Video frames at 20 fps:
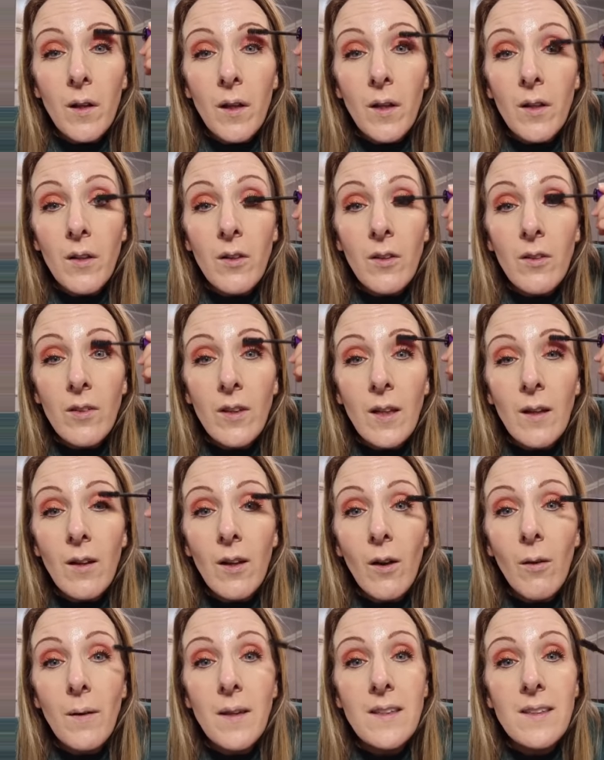You just keep
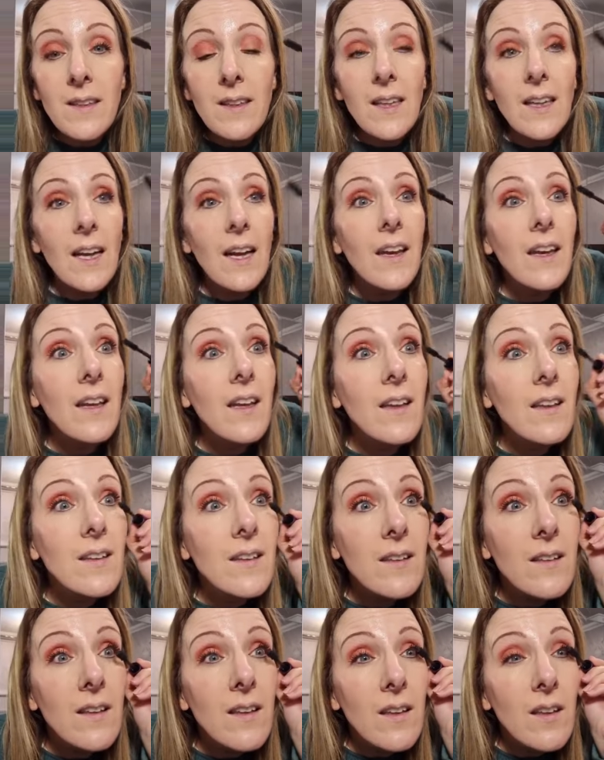going till you get it
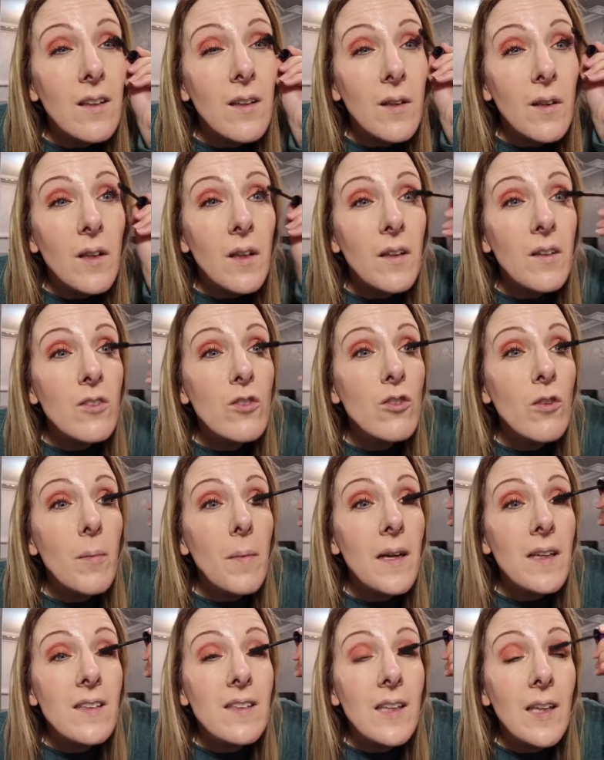as
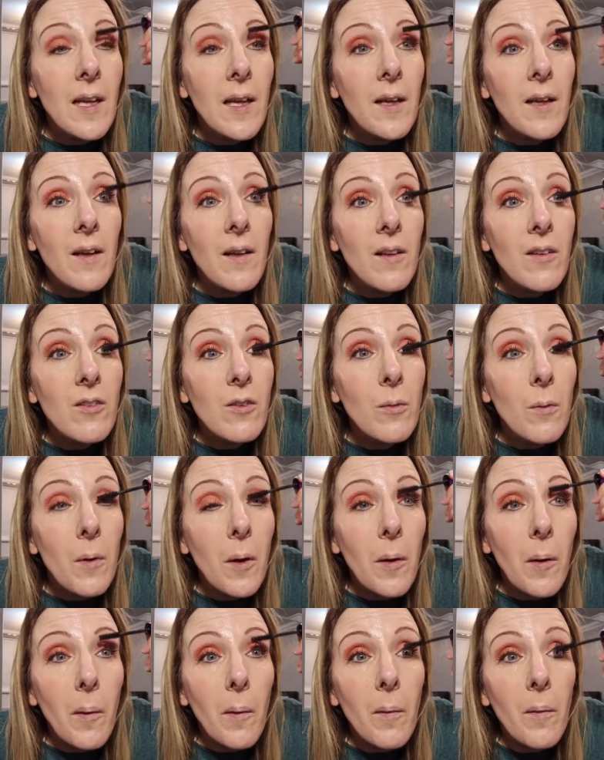dramatic as you
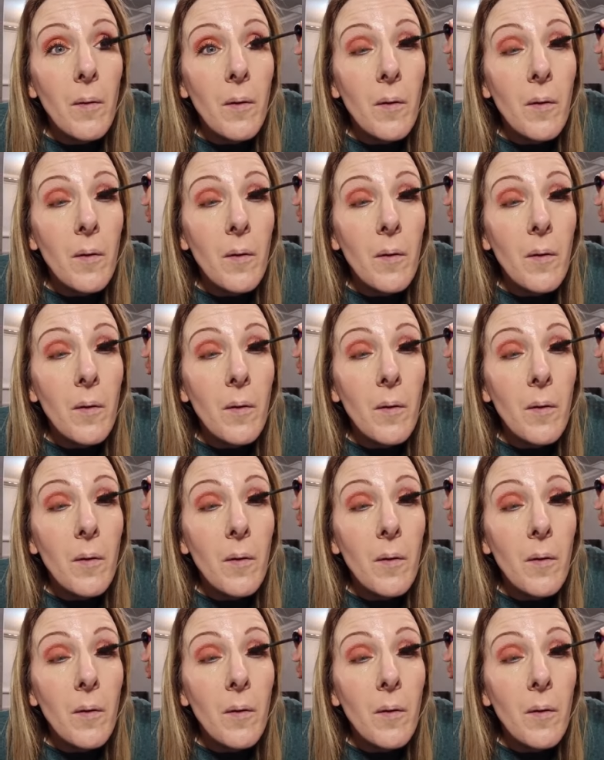want.